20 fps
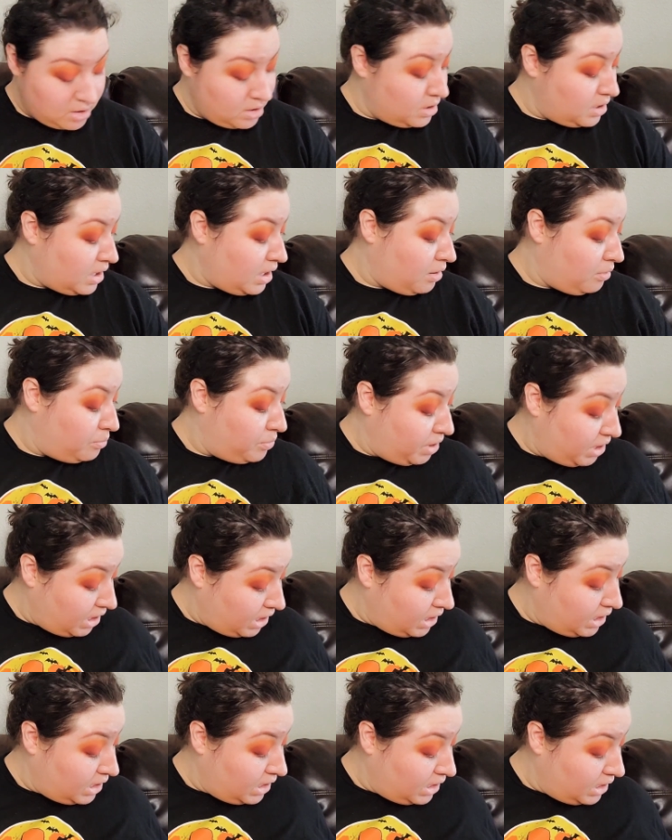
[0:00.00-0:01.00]
Now
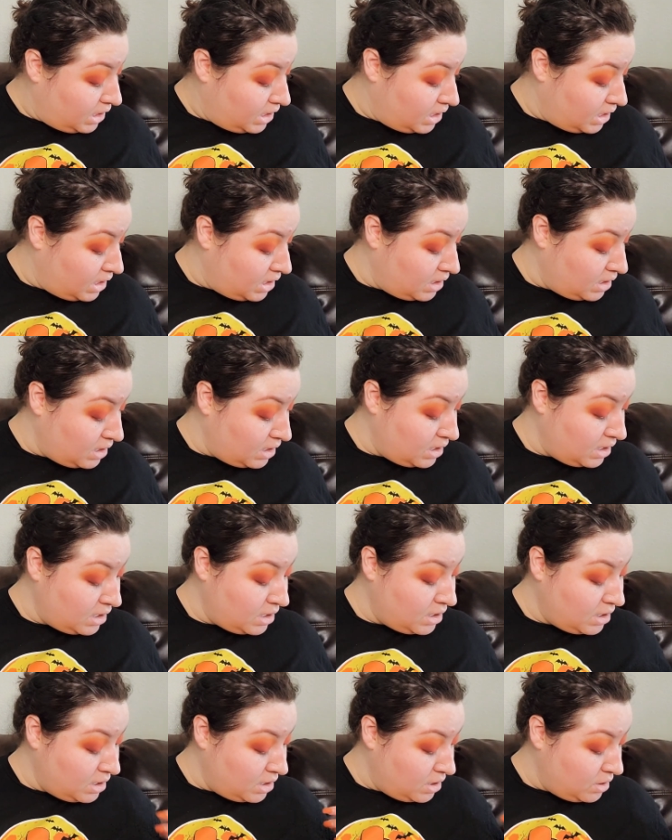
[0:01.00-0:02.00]
me,
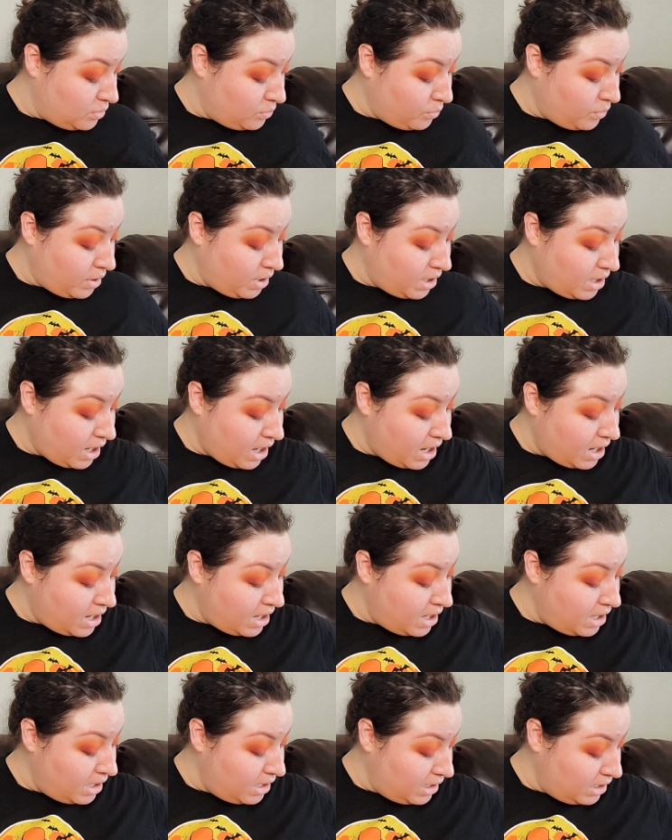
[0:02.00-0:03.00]
when
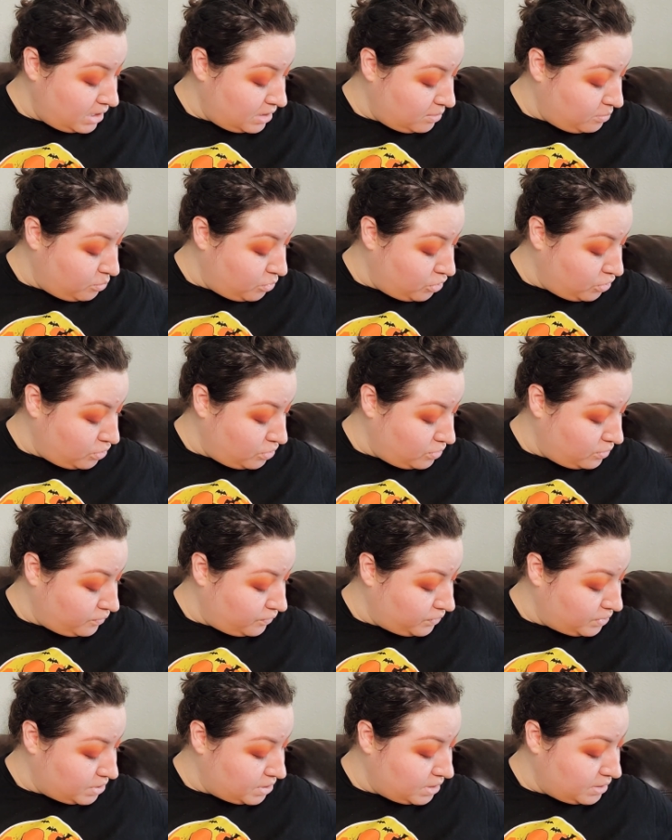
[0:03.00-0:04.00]
I
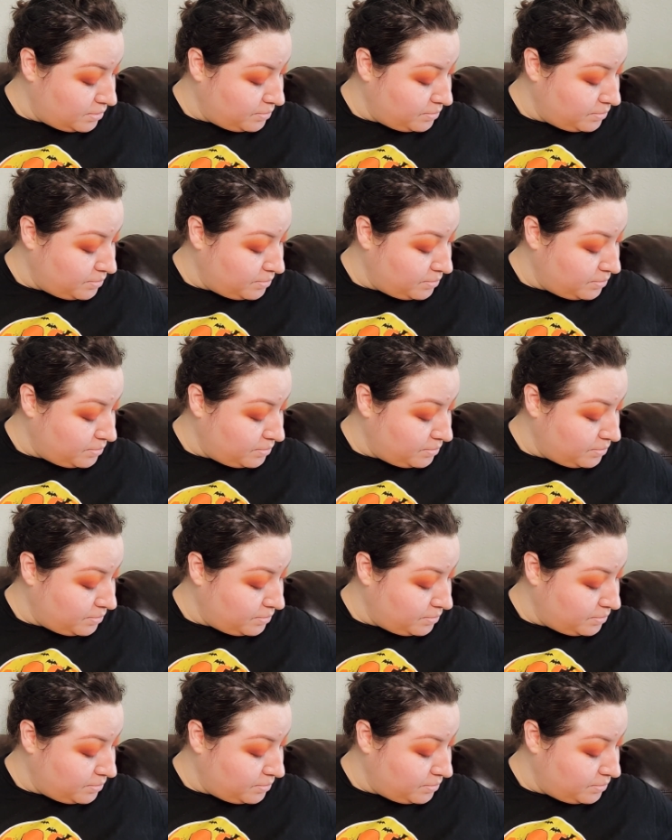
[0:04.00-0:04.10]
moved